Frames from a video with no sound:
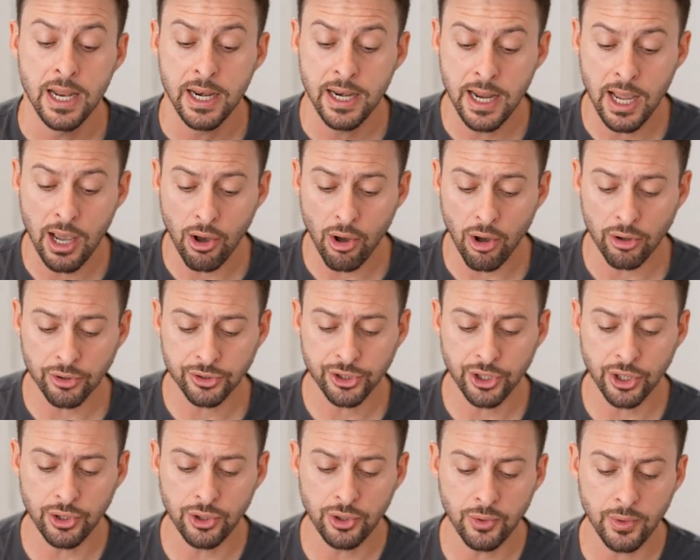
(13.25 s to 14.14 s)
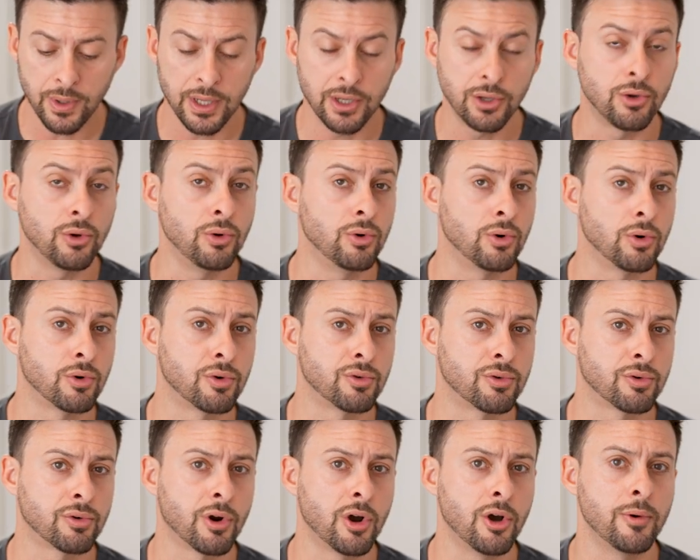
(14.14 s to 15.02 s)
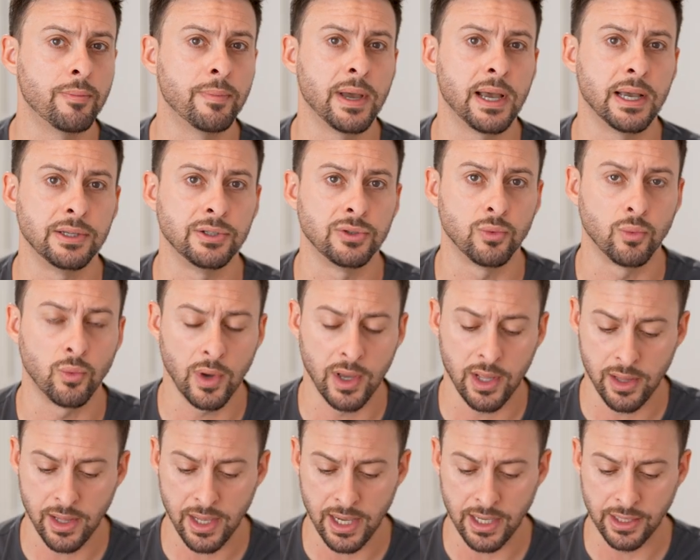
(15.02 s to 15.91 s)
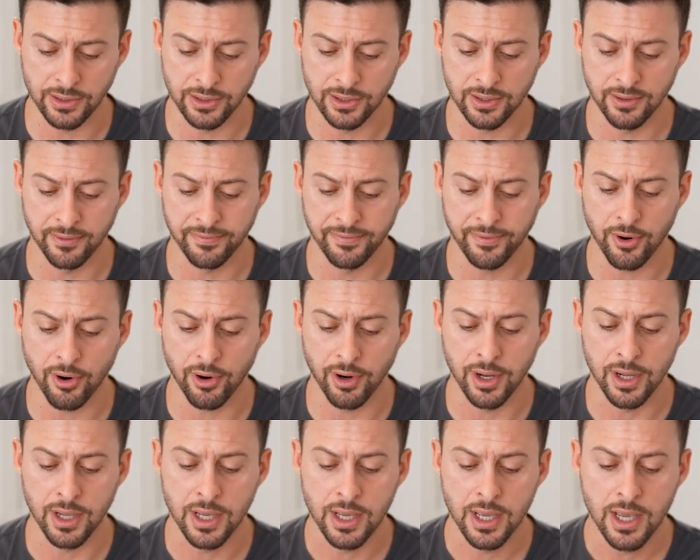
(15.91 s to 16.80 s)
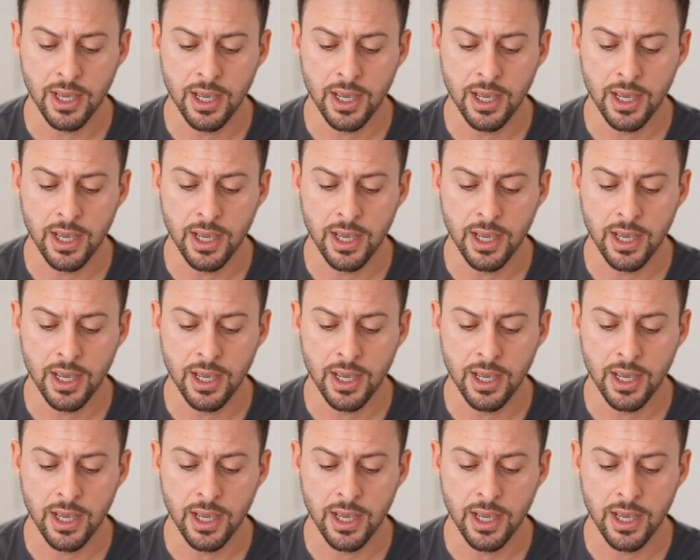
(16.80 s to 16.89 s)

Now, I'll show you in Google Chrome as well as Safari.